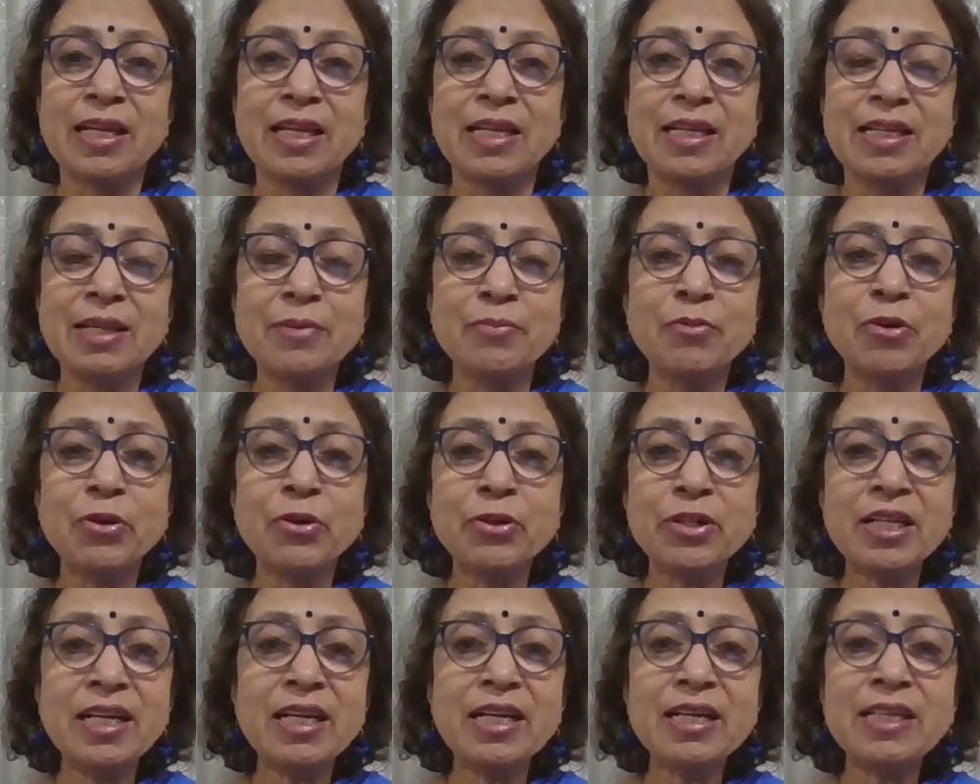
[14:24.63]

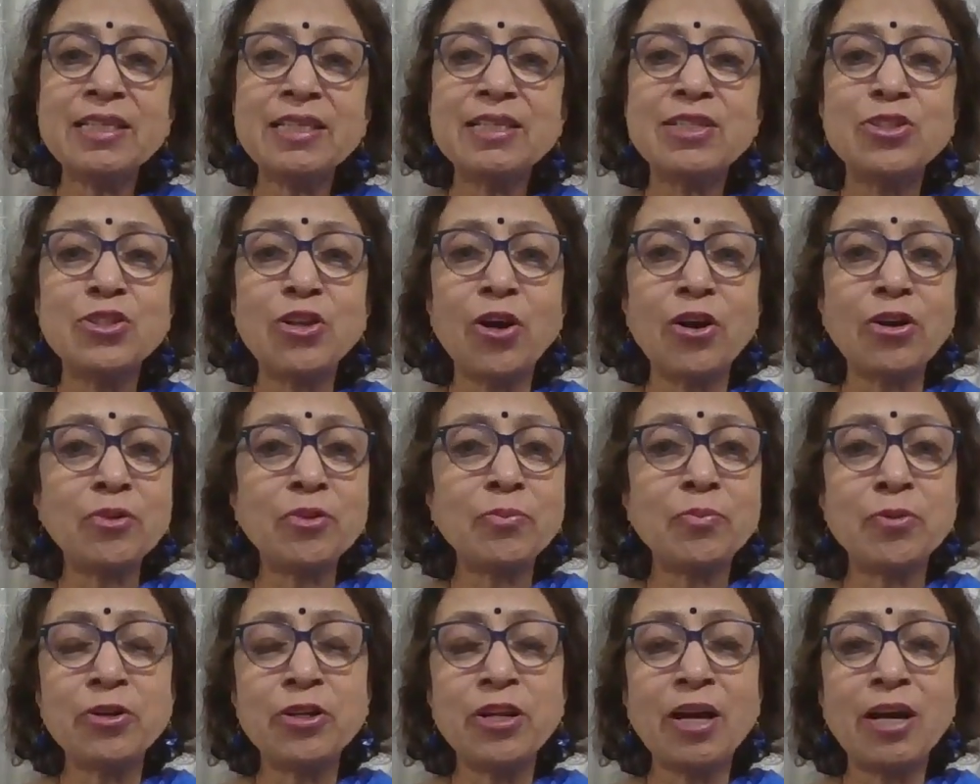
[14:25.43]
Pneumonia is
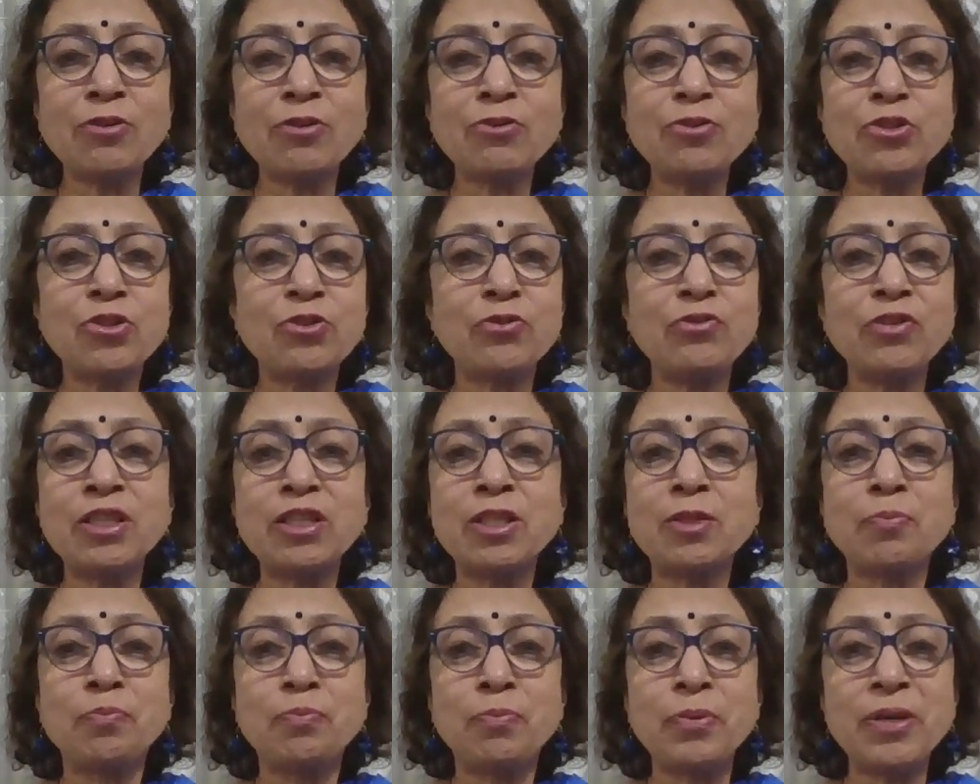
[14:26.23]
not pronounced with
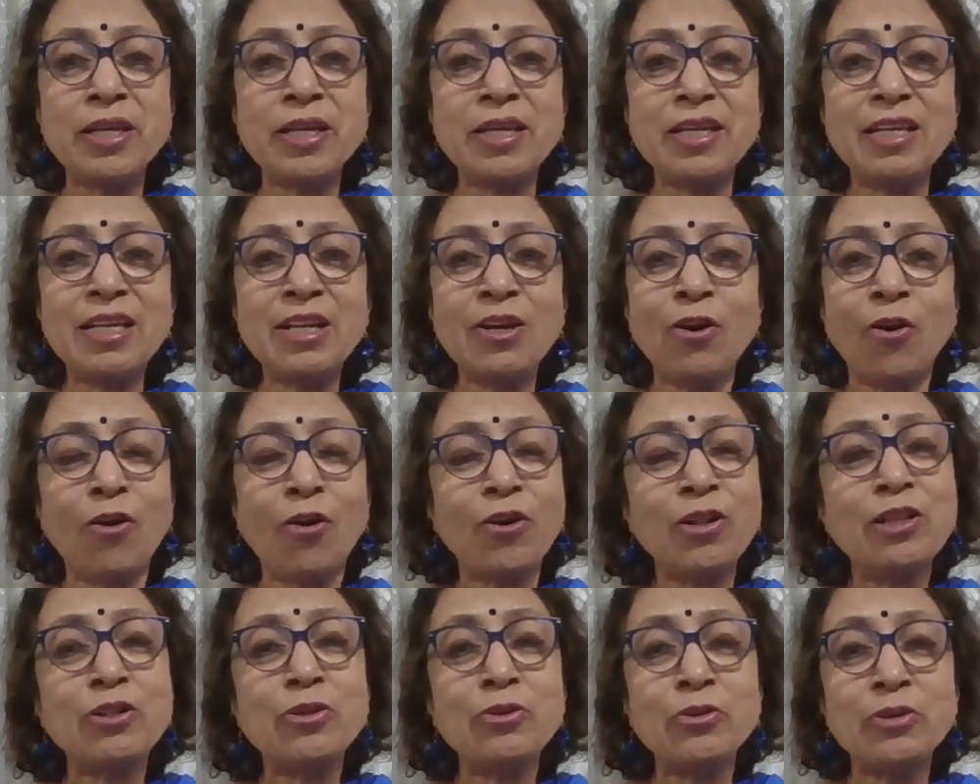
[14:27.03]
P,
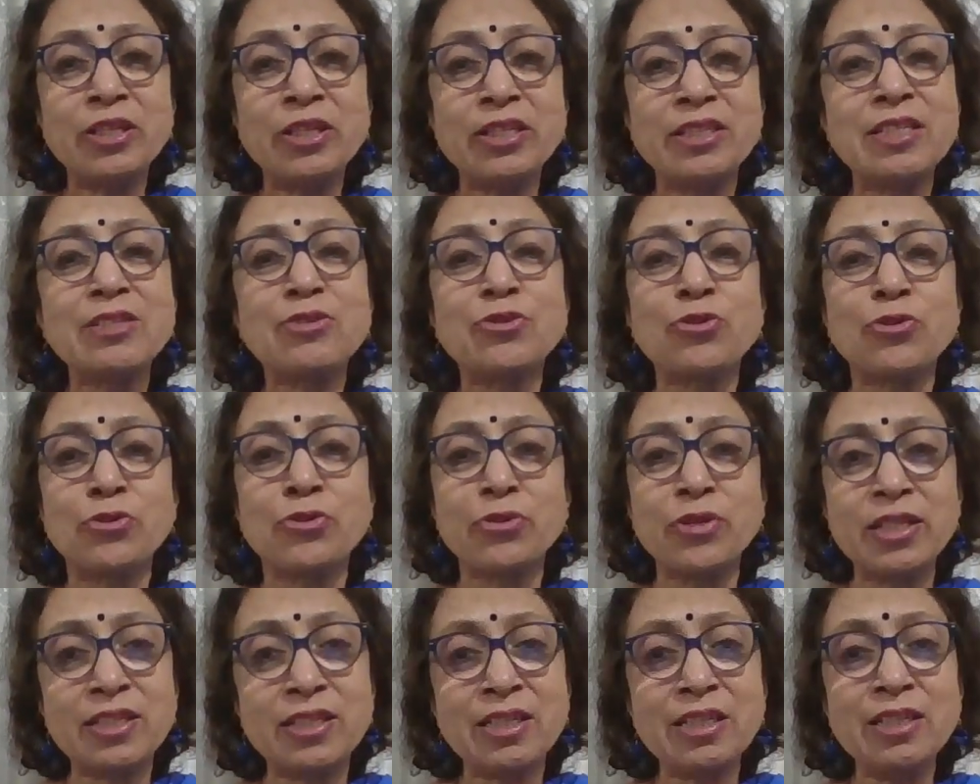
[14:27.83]
although it is
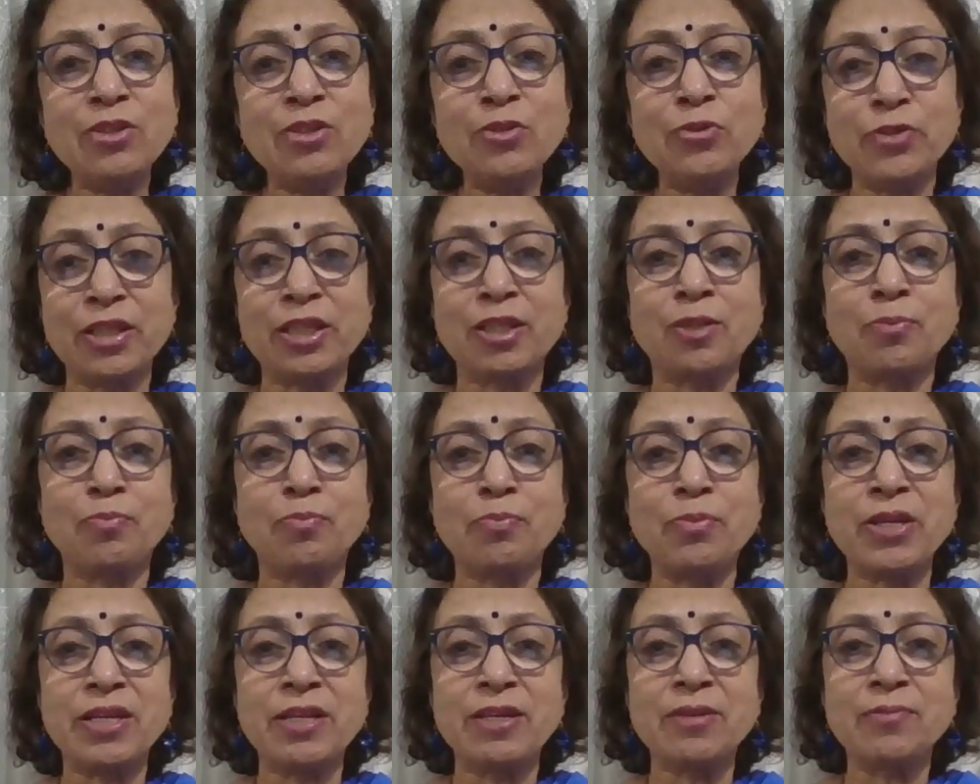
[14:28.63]
written with
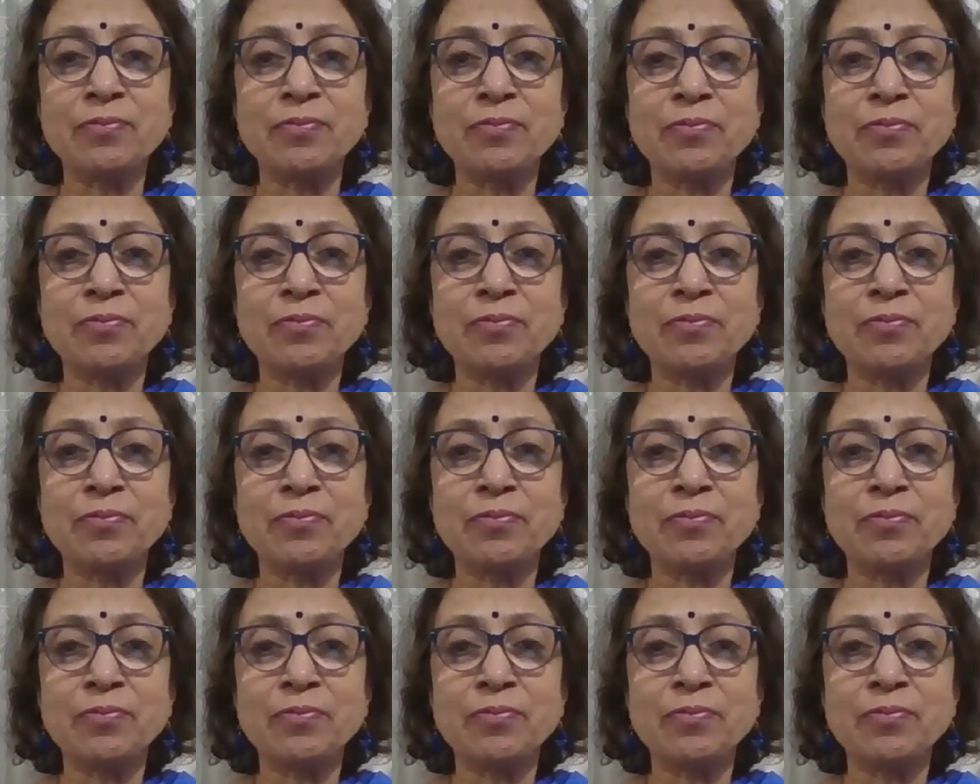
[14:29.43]
P.